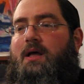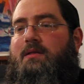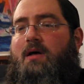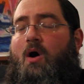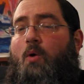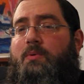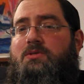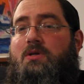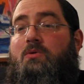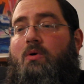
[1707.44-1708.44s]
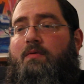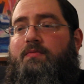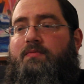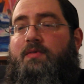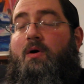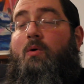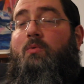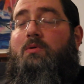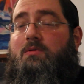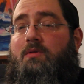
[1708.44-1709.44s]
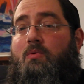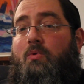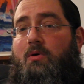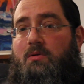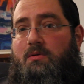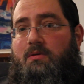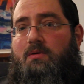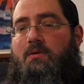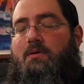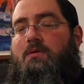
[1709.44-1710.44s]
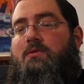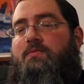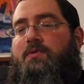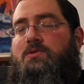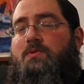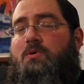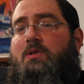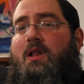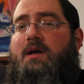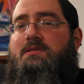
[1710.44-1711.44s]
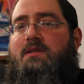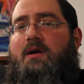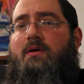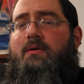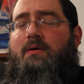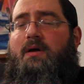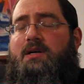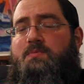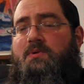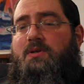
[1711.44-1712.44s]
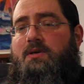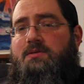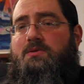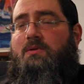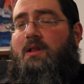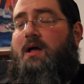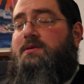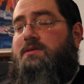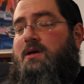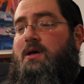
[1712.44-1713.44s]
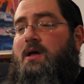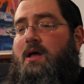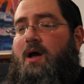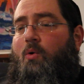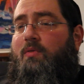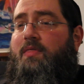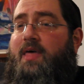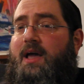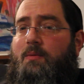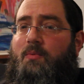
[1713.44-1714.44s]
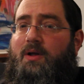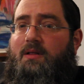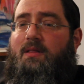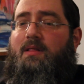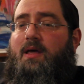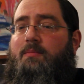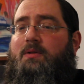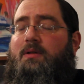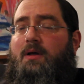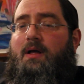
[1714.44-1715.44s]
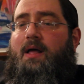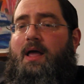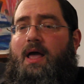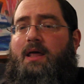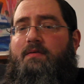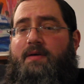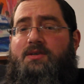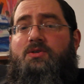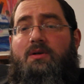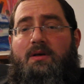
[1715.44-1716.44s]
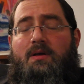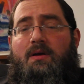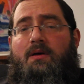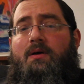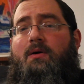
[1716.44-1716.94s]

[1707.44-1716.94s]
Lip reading: It opens the door for to the world to first of all utilize their expertise, utilize all that they can bring to the table, and eventually,